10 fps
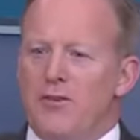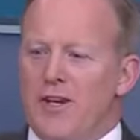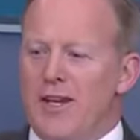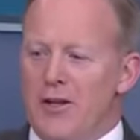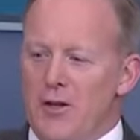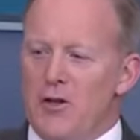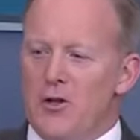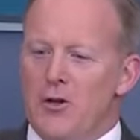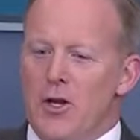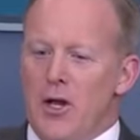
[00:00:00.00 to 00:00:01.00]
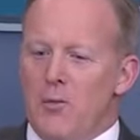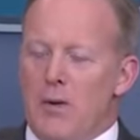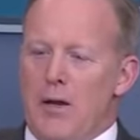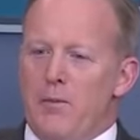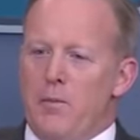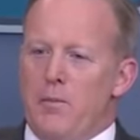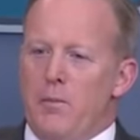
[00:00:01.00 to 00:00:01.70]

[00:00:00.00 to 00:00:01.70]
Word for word: no because again, you're by